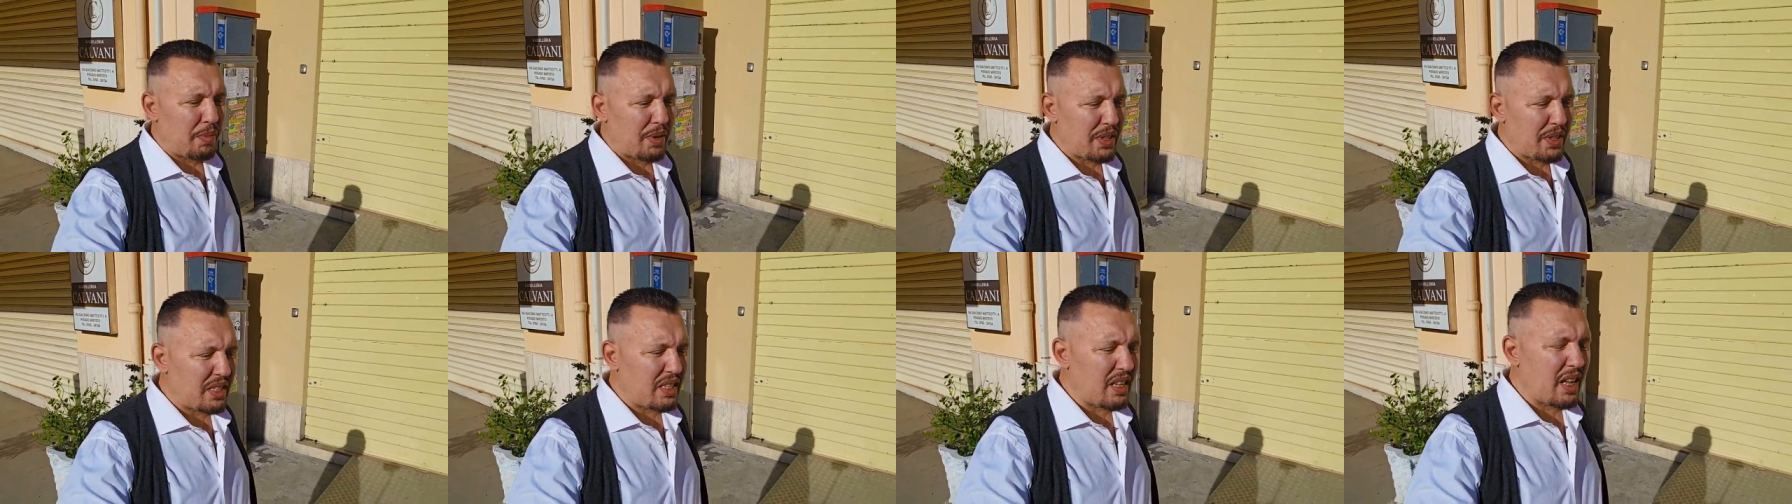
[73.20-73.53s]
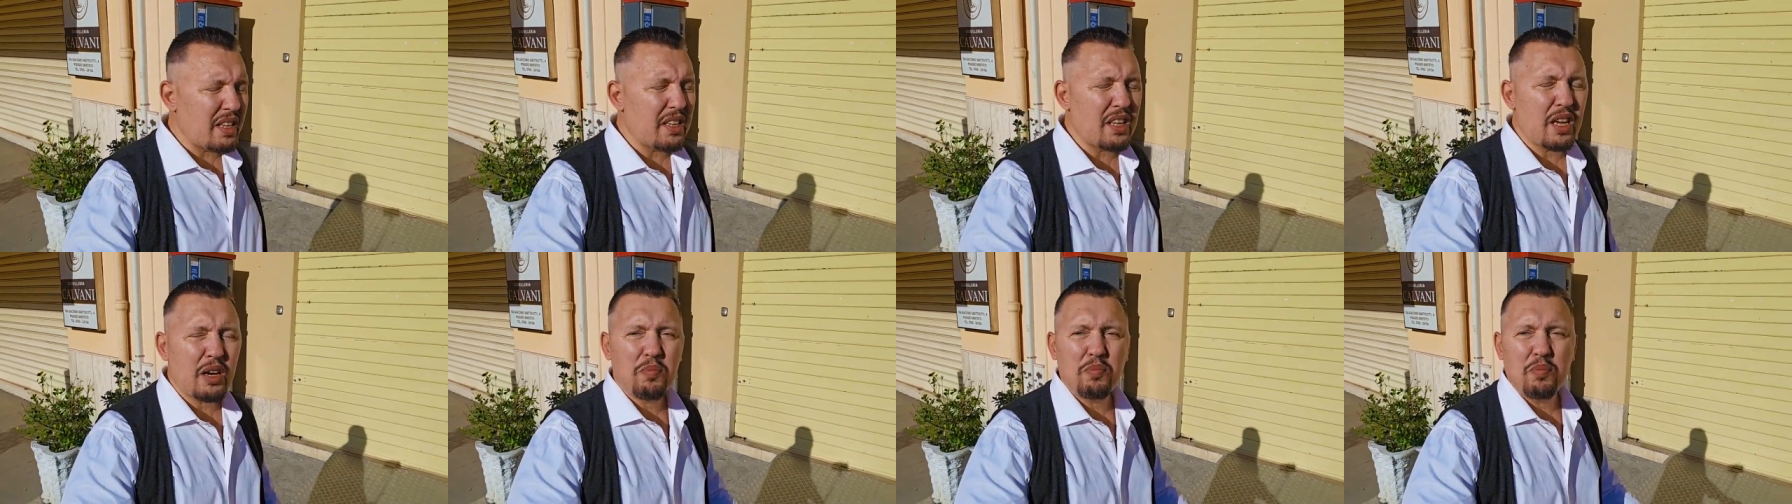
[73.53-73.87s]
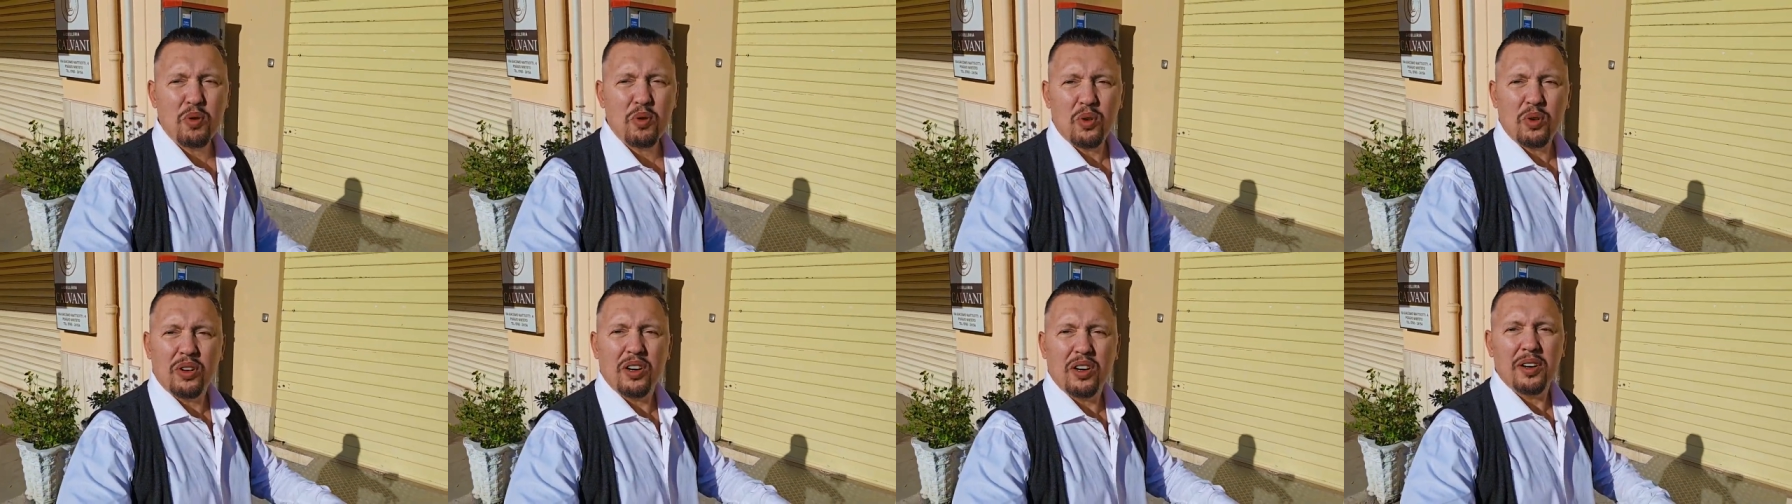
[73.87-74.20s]
most
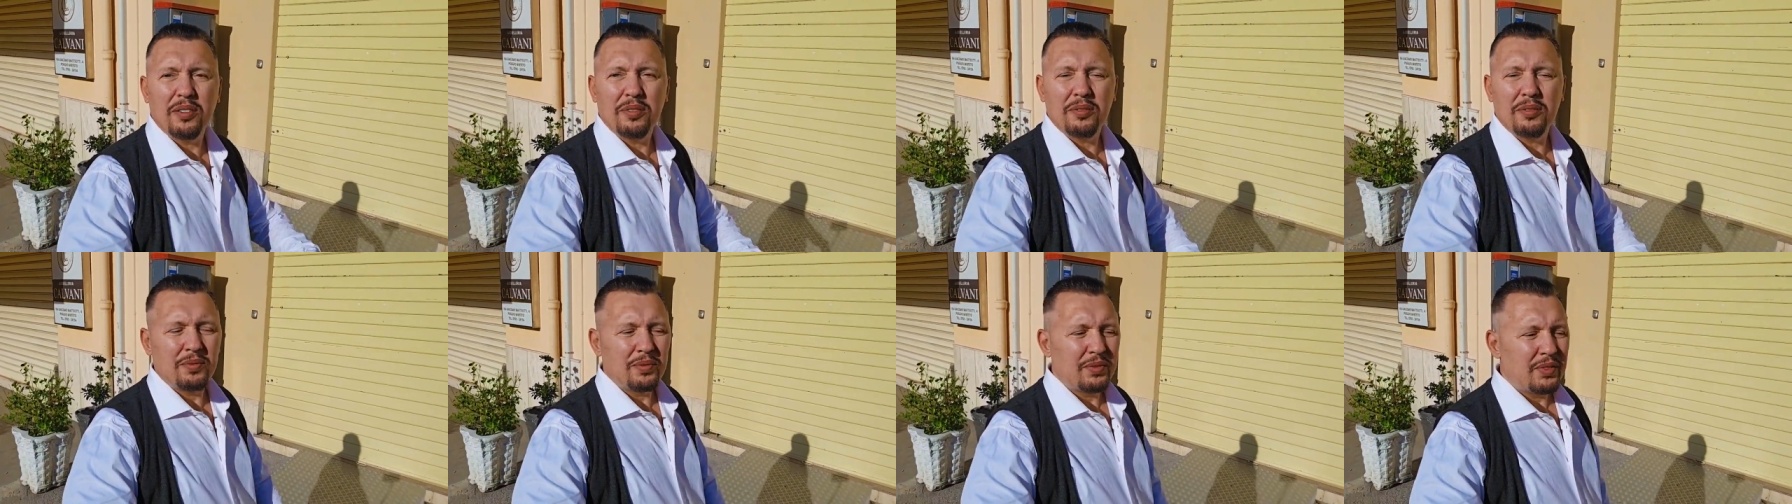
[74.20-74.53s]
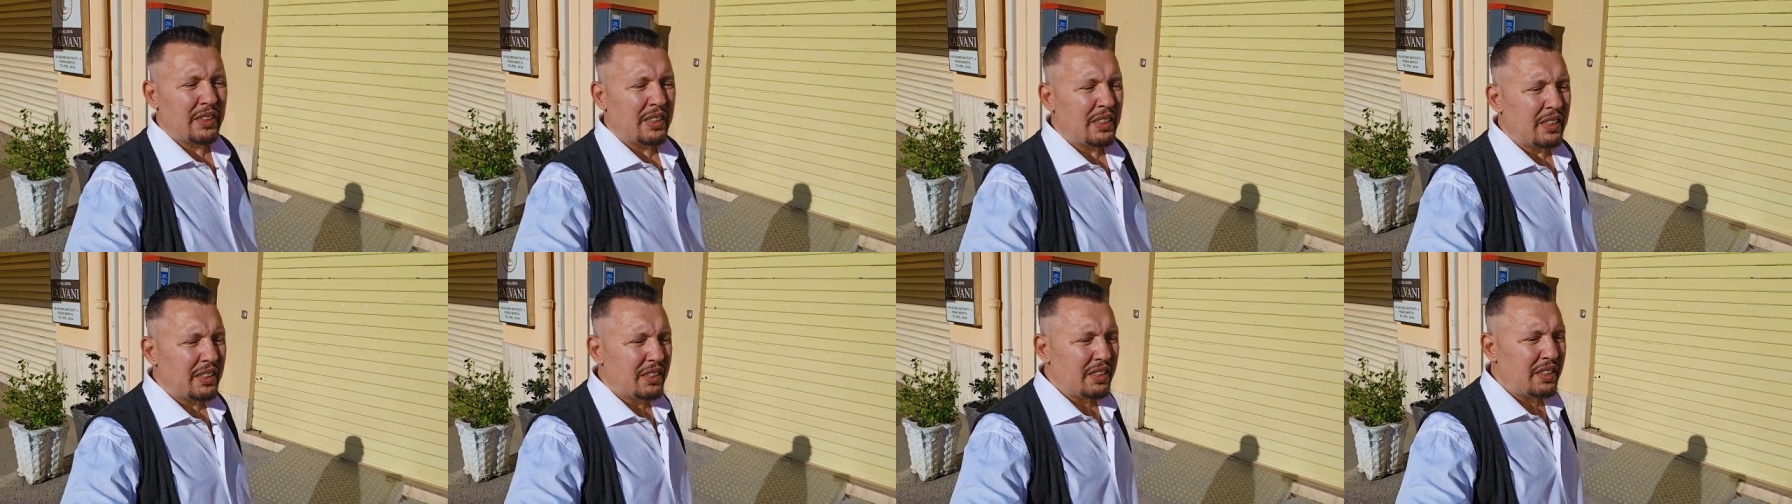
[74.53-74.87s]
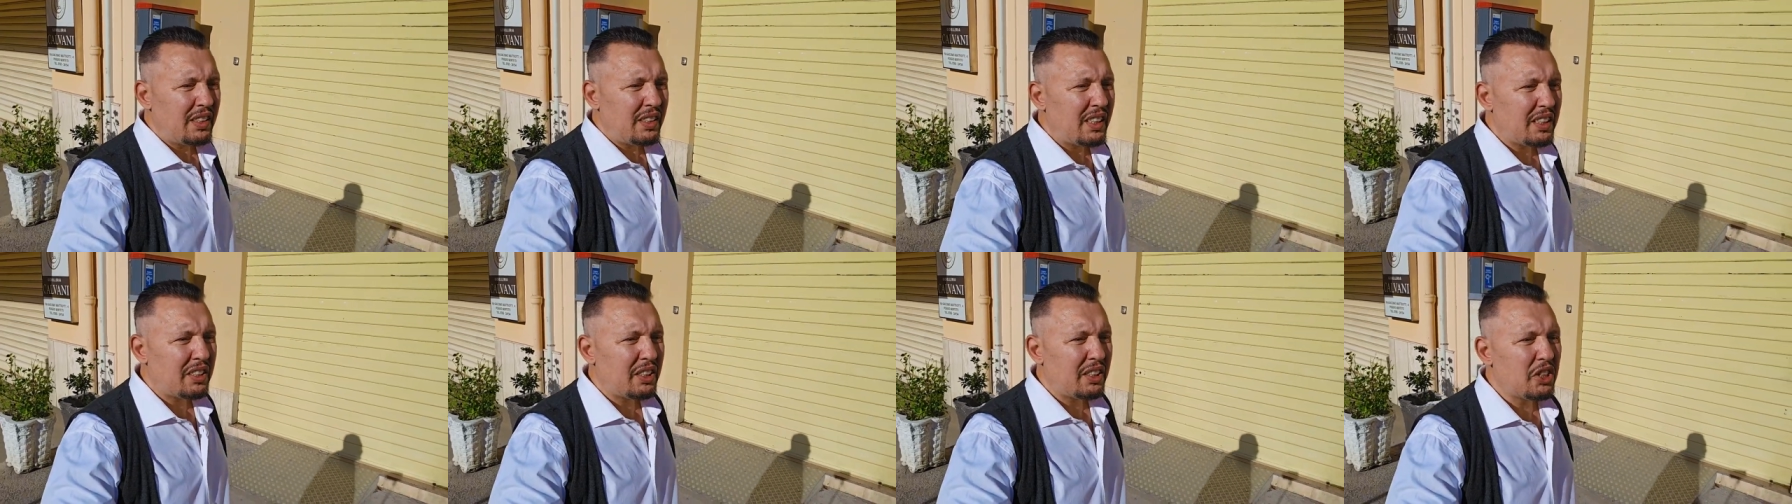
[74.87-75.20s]
important thing in
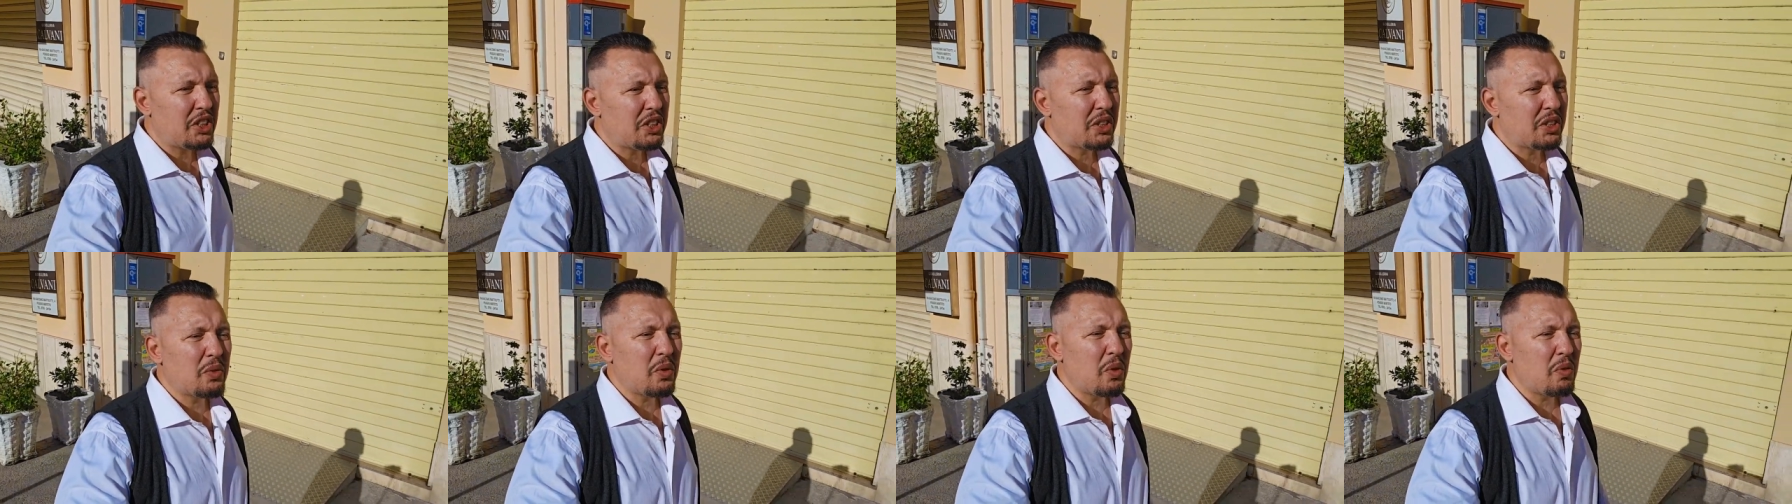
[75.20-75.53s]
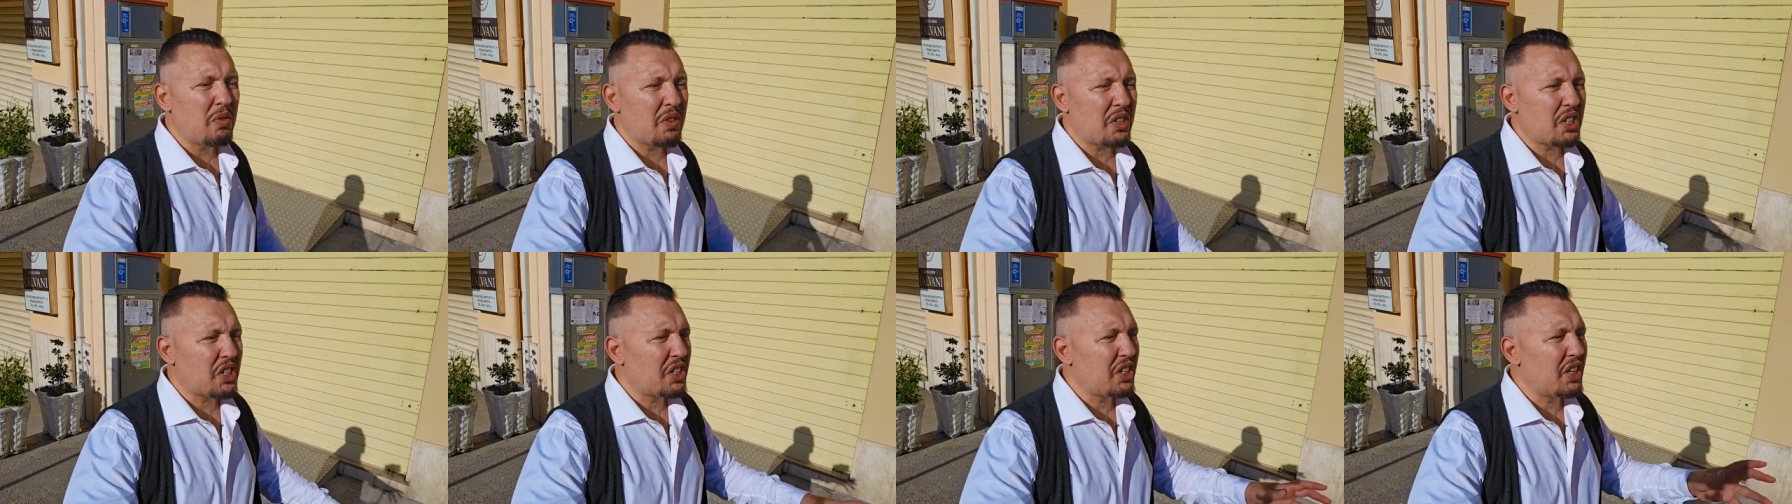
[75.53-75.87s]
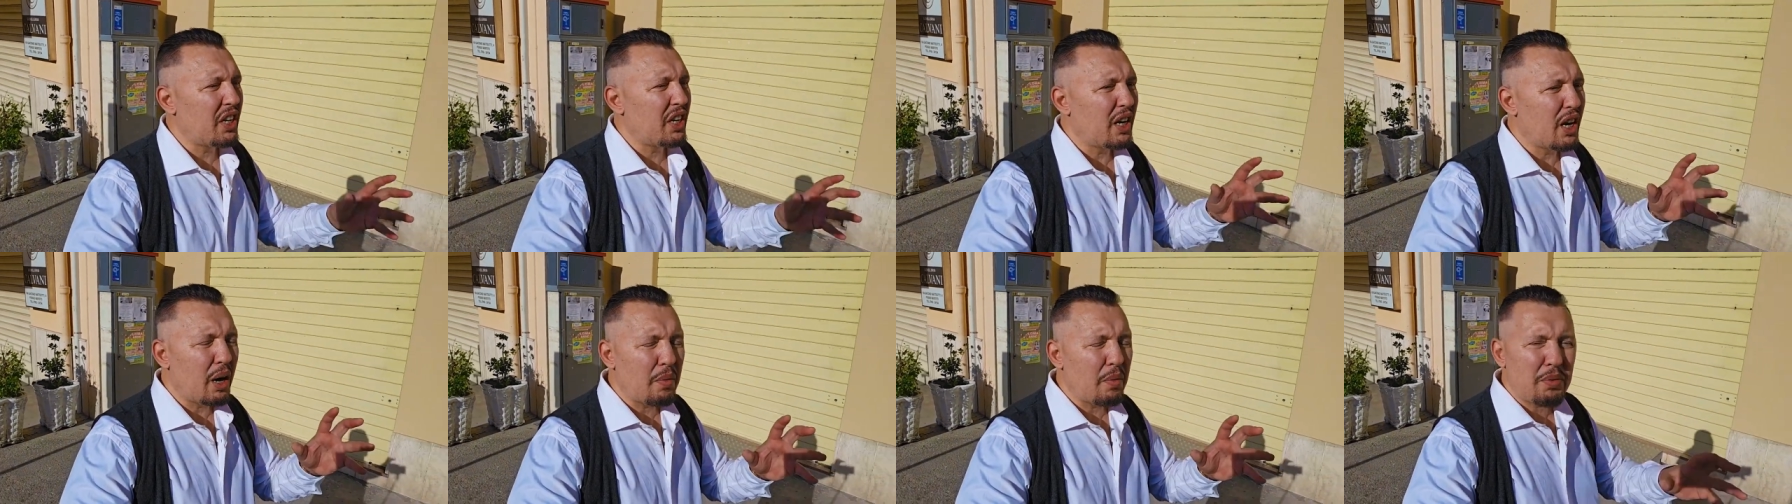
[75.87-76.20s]
life is knowing
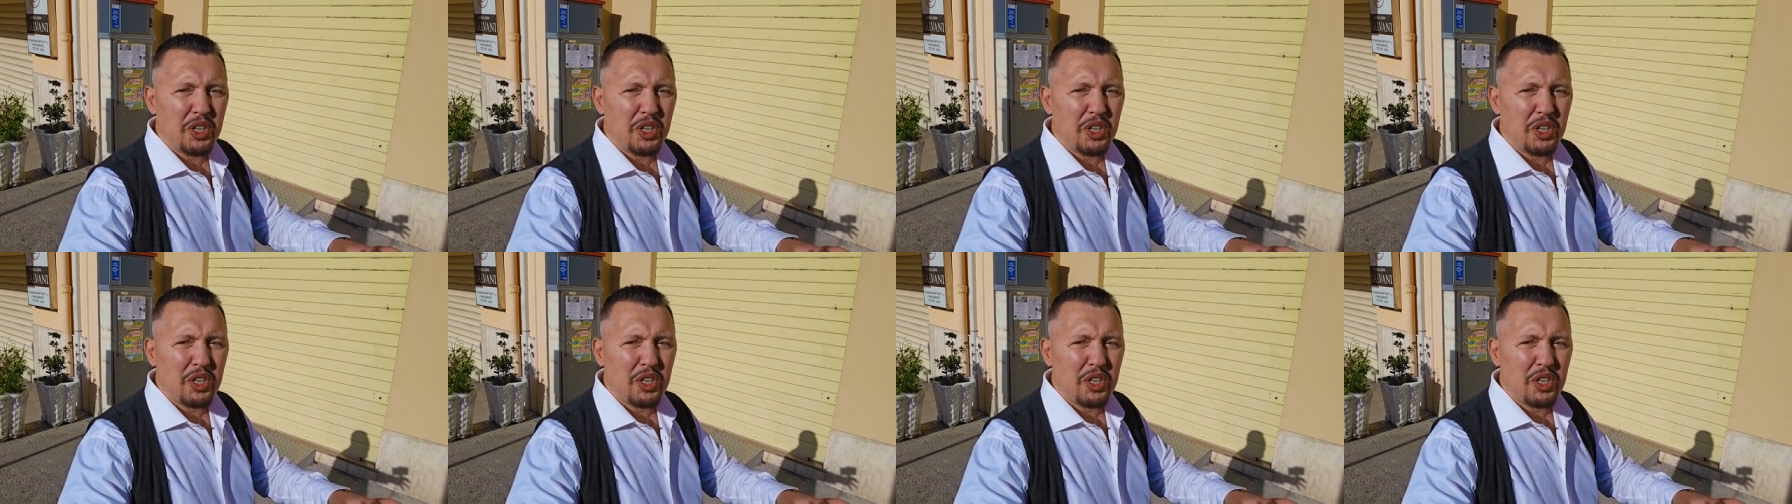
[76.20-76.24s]
God,